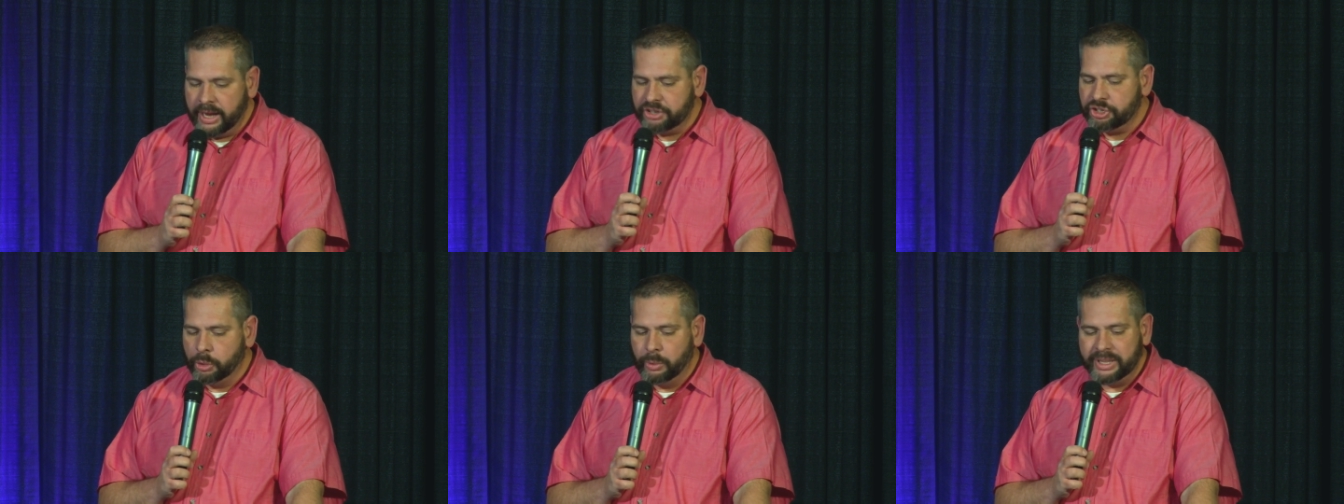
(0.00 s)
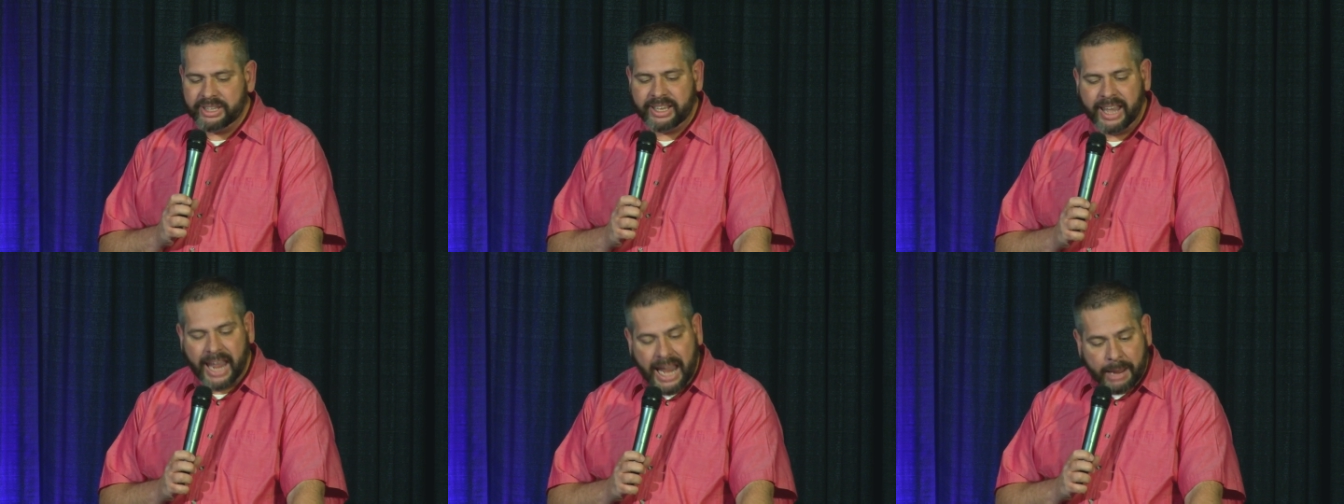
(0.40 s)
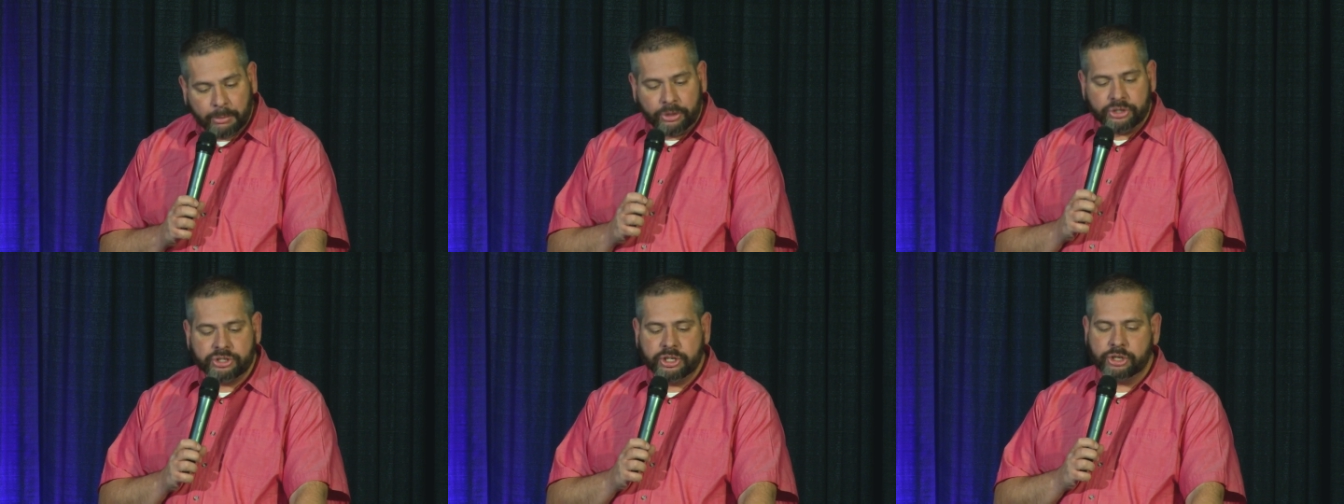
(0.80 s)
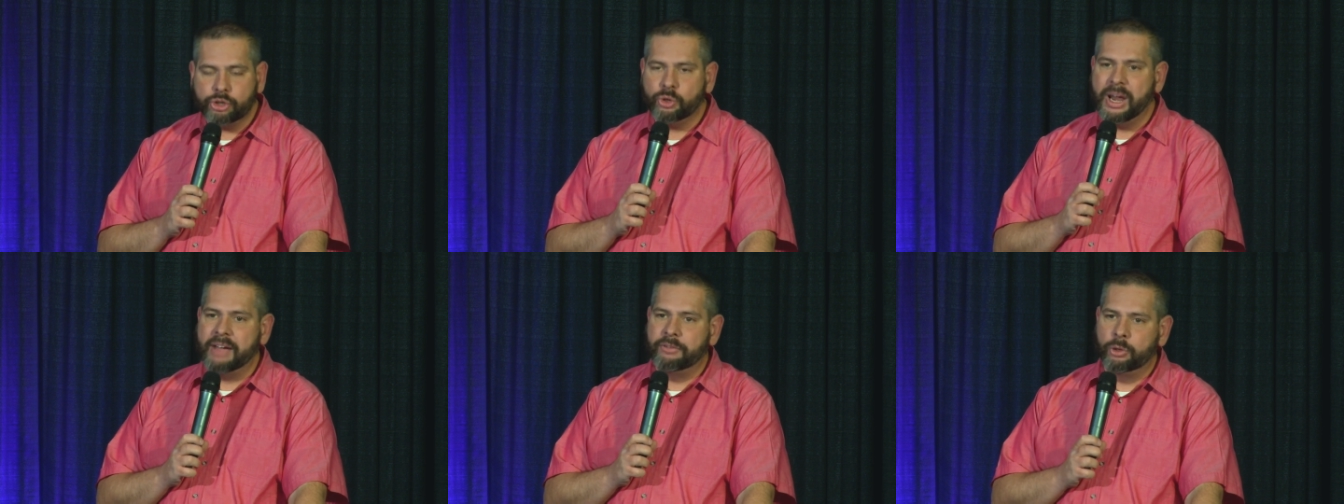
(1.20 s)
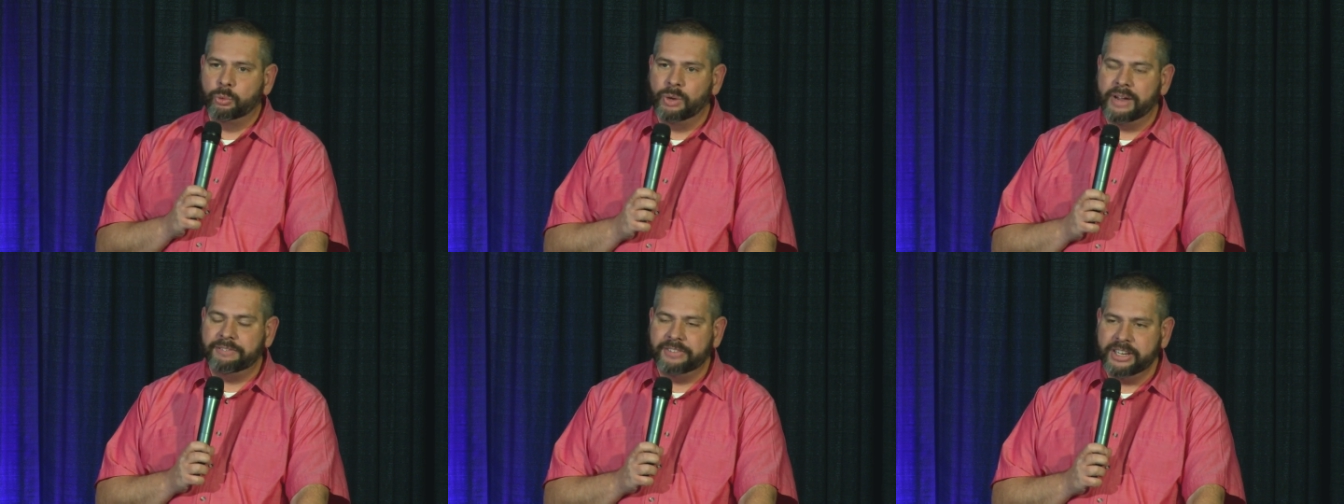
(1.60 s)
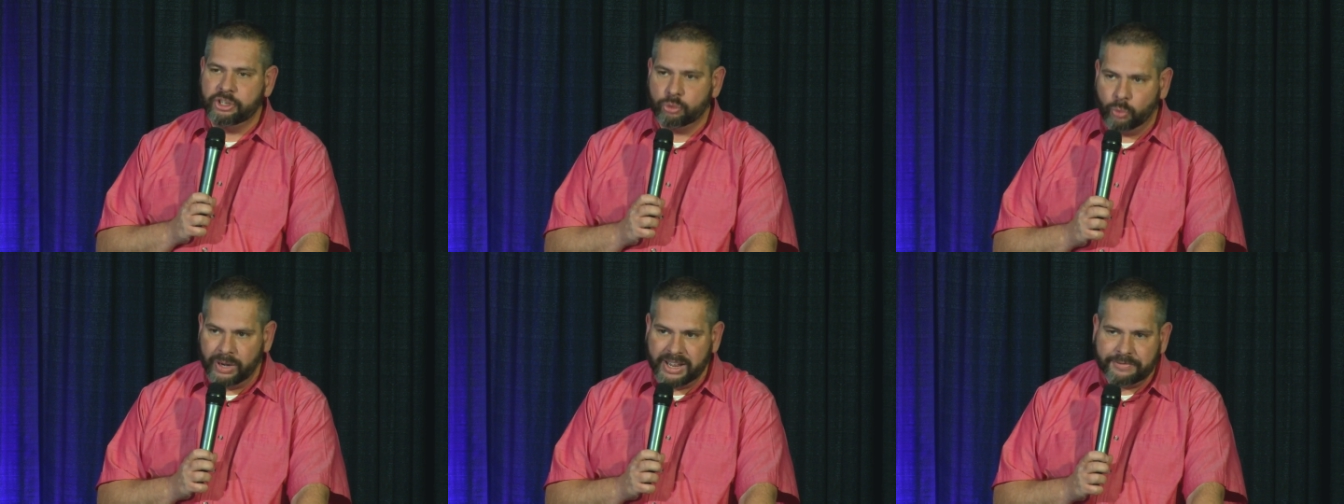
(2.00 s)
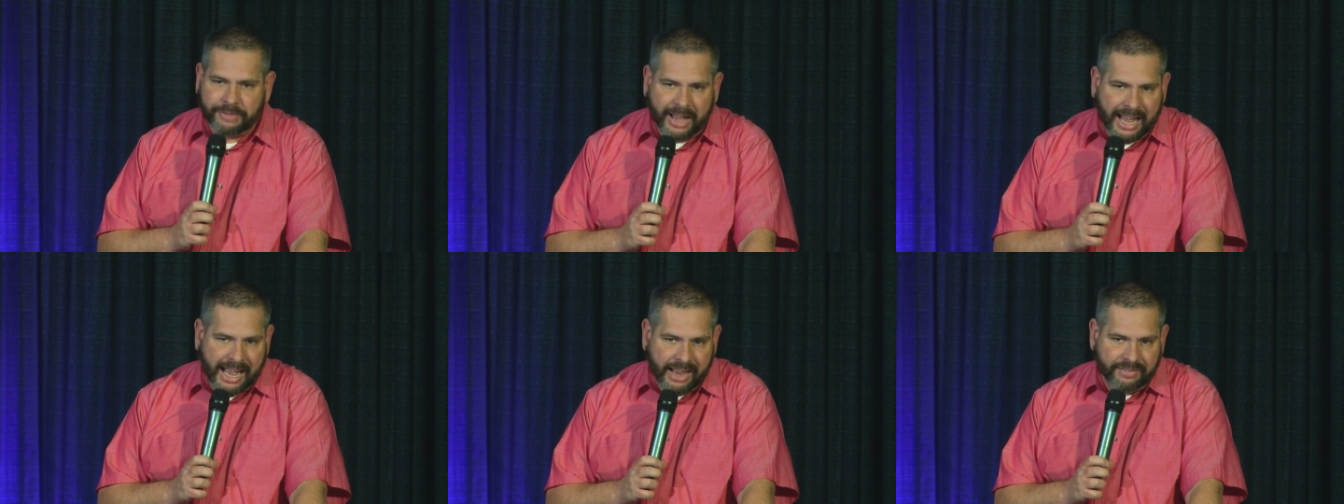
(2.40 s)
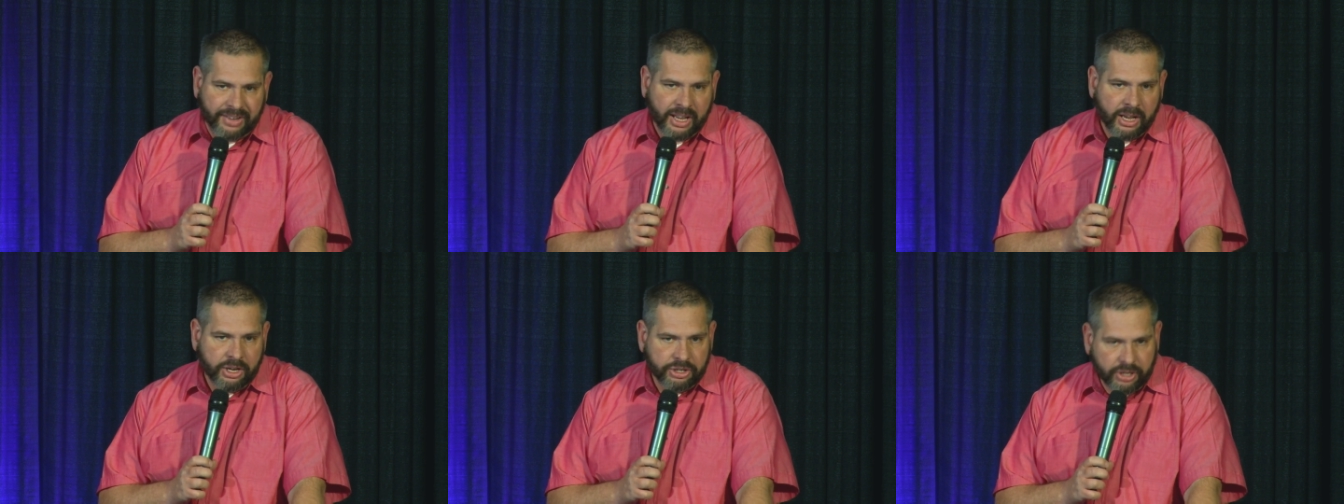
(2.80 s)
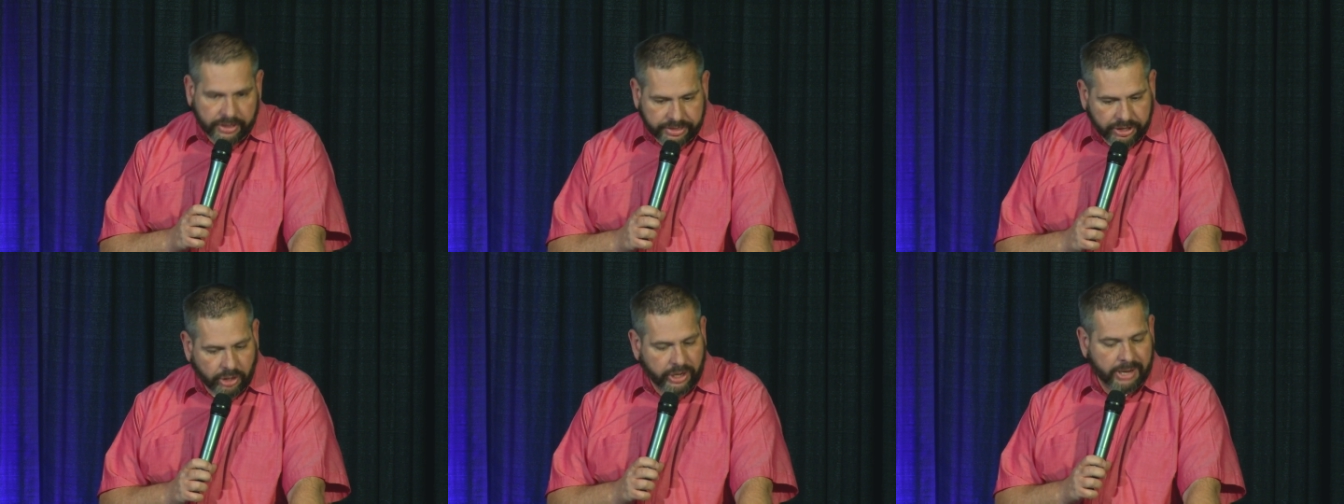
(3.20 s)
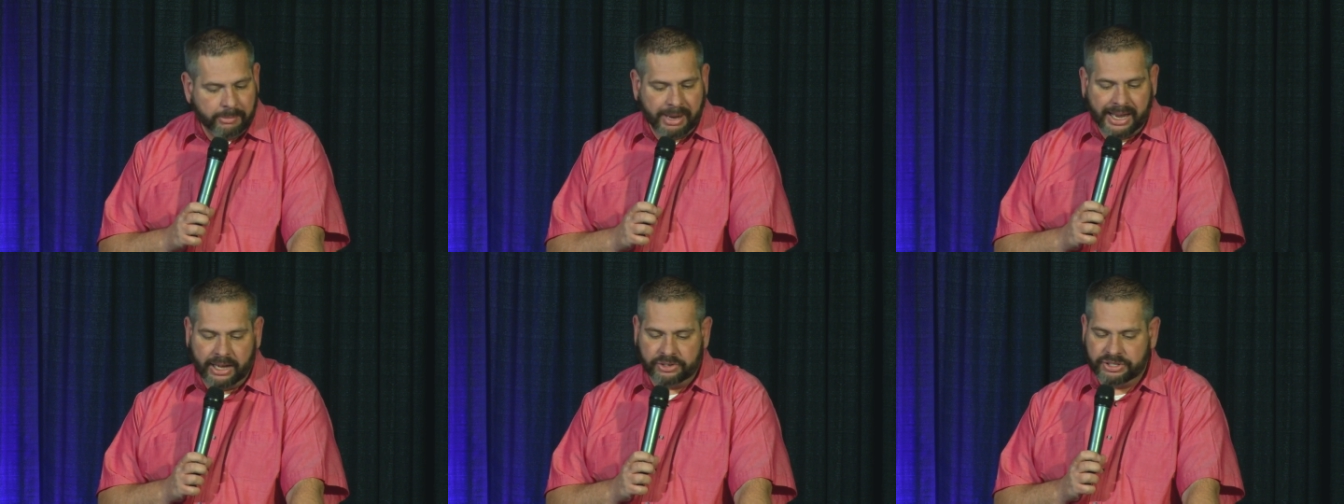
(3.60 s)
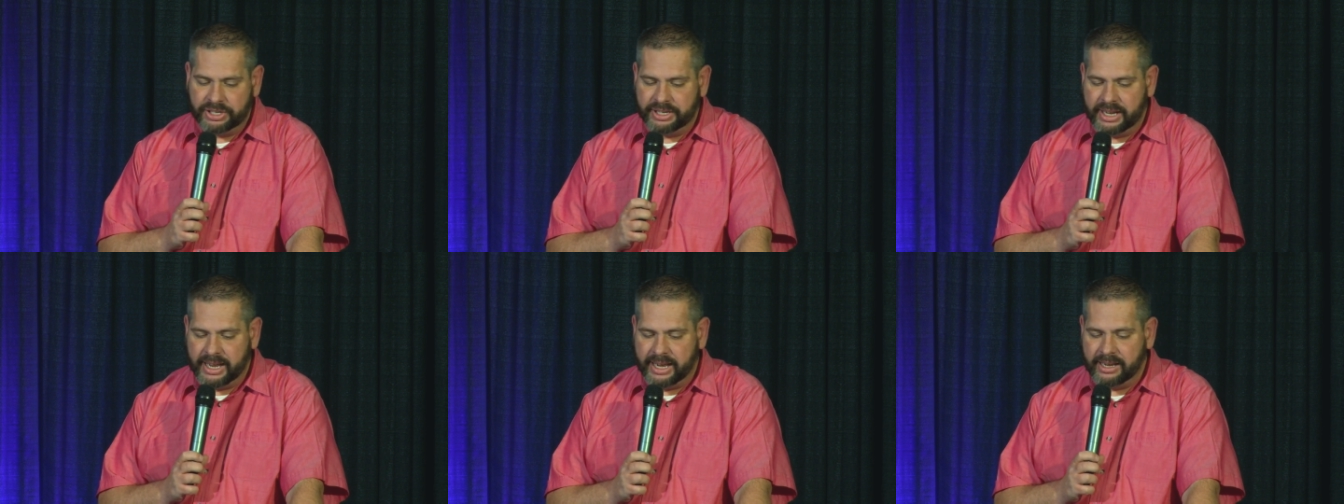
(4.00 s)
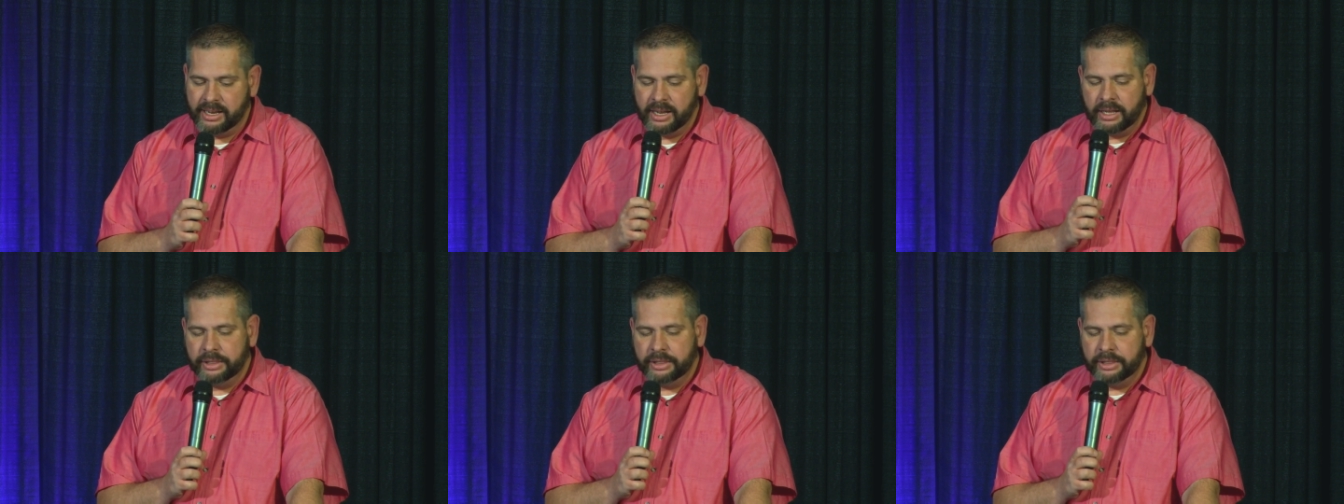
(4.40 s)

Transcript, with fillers: So, with camels that travel roughly 25 to 30 miles a day,